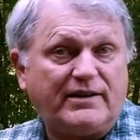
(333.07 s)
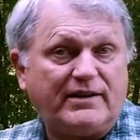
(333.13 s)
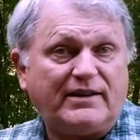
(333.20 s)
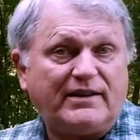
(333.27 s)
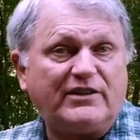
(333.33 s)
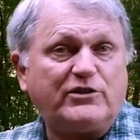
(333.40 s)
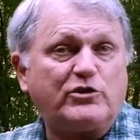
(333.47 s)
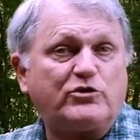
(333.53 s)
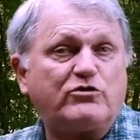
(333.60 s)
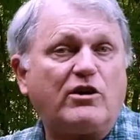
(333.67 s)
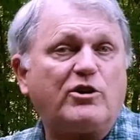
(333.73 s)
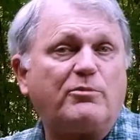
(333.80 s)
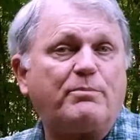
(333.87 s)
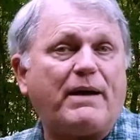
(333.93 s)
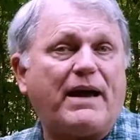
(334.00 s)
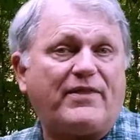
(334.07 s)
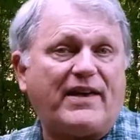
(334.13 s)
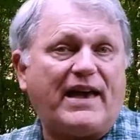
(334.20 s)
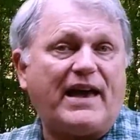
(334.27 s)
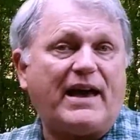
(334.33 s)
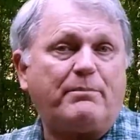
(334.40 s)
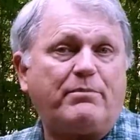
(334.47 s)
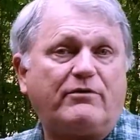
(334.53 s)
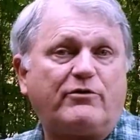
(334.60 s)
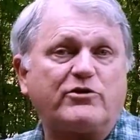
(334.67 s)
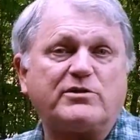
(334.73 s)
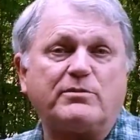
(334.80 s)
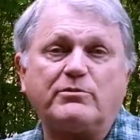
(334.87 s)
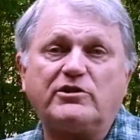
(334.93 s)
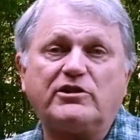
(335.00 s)
Get the Trucker Path app for
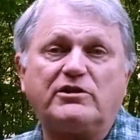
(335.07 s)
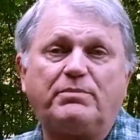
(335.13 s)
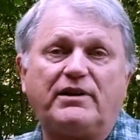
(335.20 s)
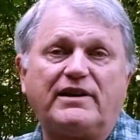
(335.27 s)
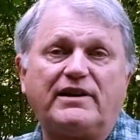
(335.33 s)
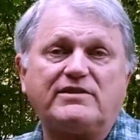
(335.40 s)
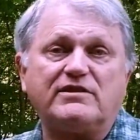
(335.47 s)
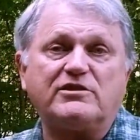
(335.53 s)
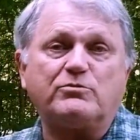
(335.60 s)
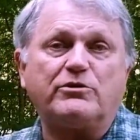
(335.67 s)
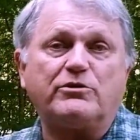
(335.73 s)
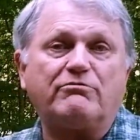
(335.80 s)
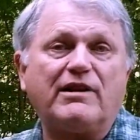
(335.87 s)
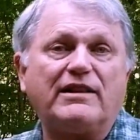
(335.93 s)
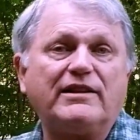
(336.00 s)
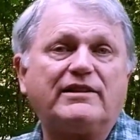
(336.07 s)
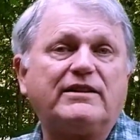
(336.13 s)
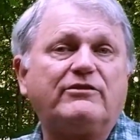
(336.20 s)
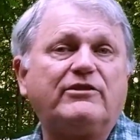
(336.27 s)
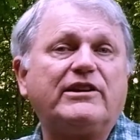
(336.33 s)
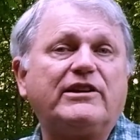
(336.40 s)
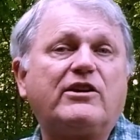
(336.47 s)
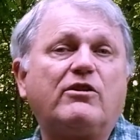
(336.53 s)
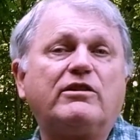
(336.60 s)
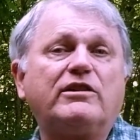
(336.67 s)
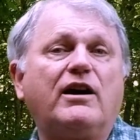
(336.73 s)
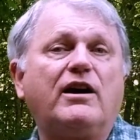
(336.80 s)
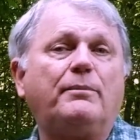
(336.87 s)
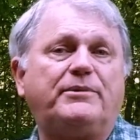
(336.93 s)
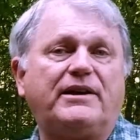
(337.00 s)
some good places with relatively current
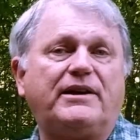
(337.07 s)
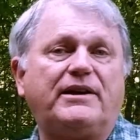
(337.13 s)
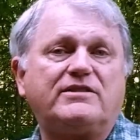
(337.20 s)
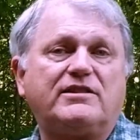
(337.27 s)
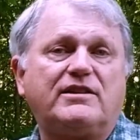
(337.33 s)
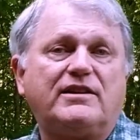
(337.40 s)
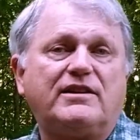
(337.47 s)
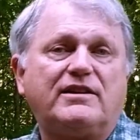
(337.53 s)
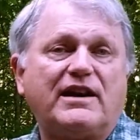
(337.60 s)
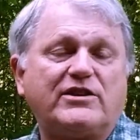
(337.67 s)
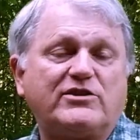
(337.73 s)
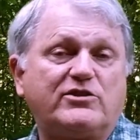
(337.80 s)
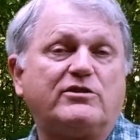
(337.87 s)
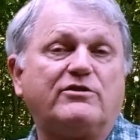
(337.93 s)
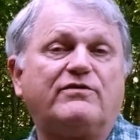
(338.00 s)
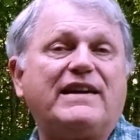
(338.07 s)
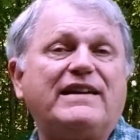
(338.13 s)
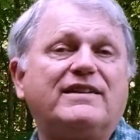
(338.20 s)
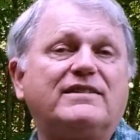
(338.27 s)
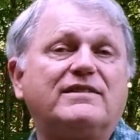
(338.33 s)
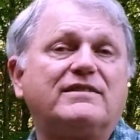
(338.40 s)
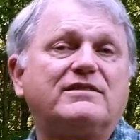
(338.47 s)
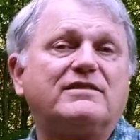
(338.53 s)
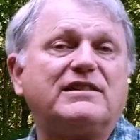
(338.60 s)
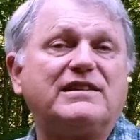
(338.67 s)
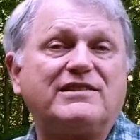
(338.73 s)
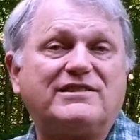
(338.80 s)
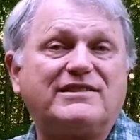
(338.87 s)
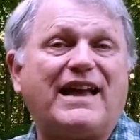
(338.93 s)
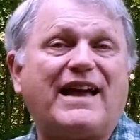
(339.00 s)
updates as to the vacancy
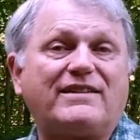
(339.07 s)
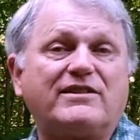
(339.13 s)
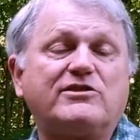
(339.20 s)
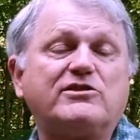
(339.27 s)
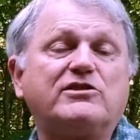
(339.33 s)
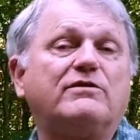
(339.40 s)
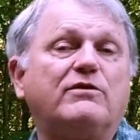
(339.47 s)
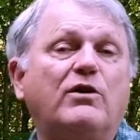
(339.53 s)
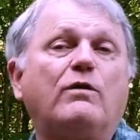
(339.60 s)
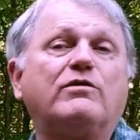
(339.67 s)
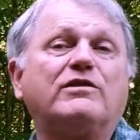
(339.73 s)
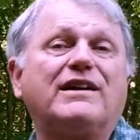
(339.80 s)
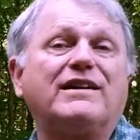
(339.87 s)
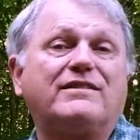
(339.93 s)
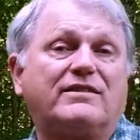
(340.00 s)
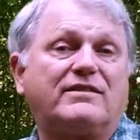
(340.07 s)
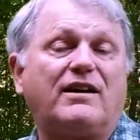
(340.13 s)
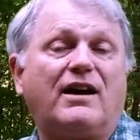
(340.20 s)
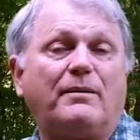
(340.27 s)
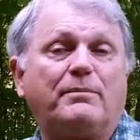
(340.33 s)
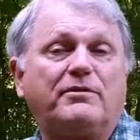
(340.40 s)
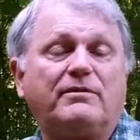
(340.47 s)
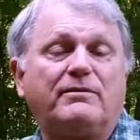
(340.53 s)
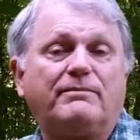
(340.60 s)
status of overnight stops.